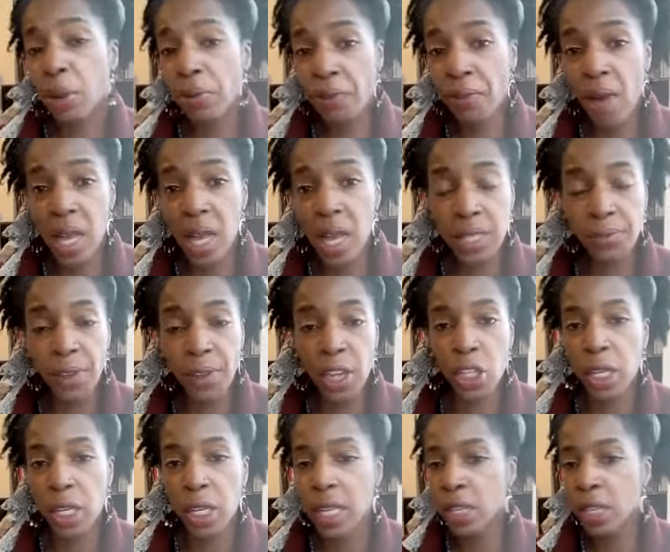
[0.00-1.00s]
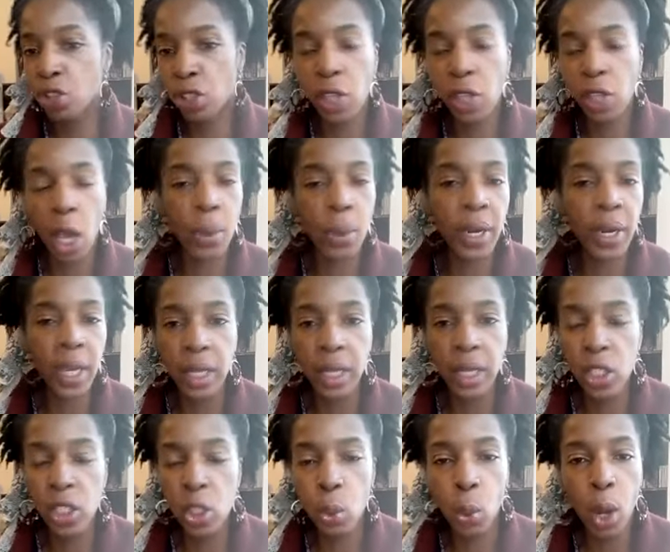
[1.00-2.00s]
fast fashion is just going
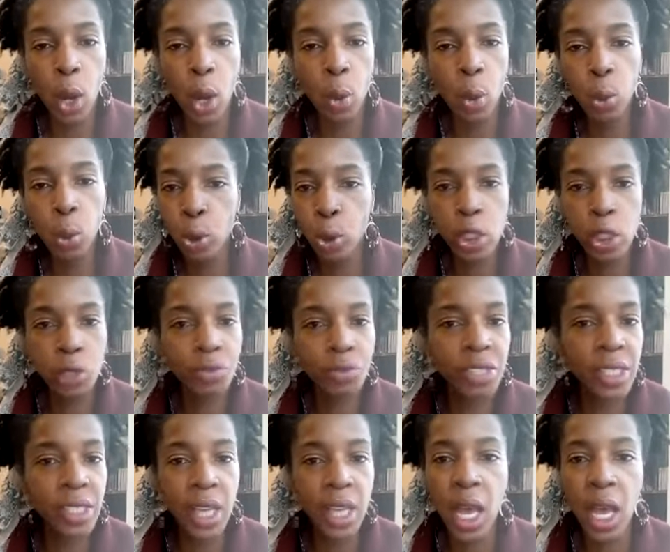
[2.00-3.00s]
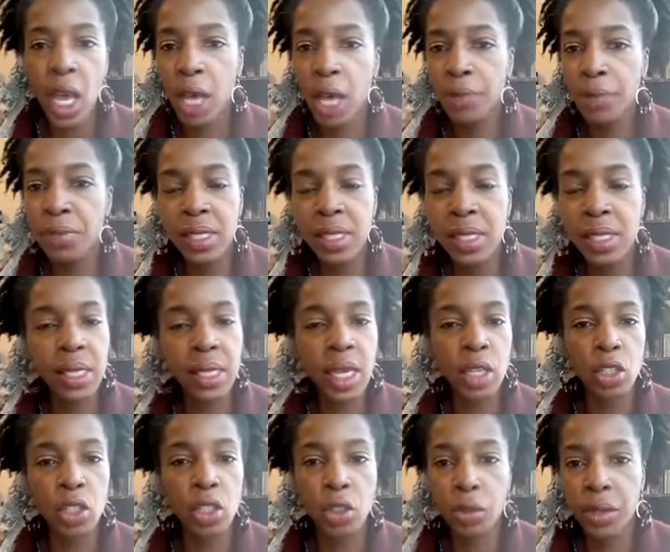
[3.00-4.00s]
into our water reserves,
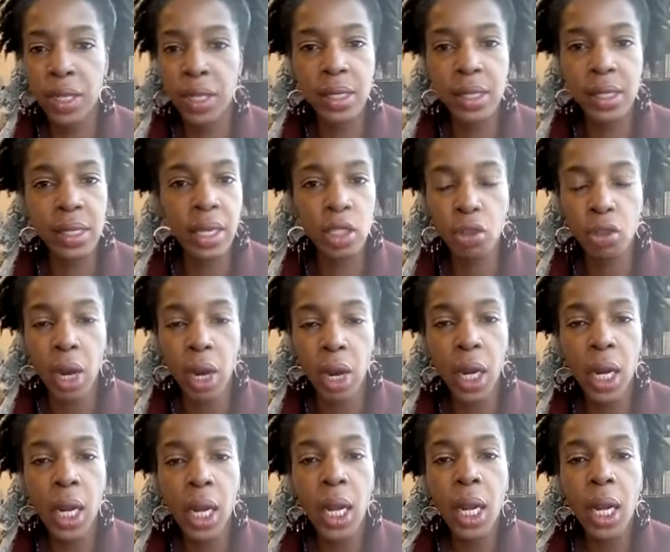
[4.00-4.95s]
etc., etc.